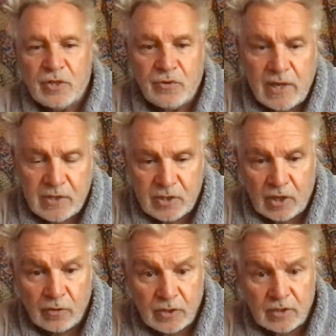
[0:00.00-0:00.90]

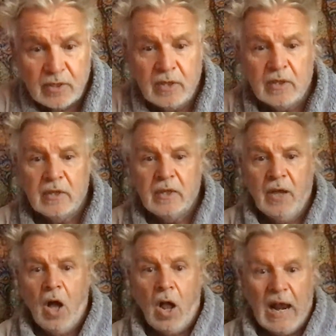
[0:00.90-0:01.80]
Creosote.
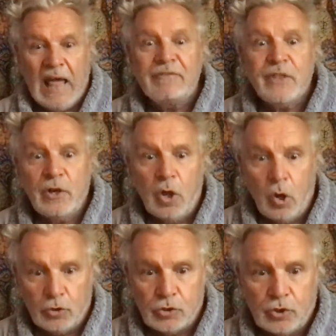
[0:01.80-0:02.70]
I'll have the
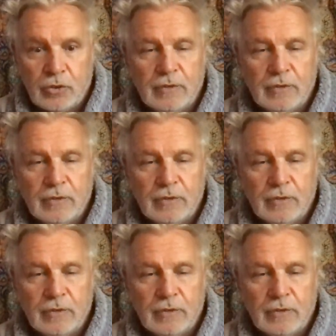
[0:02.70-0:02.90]
lot.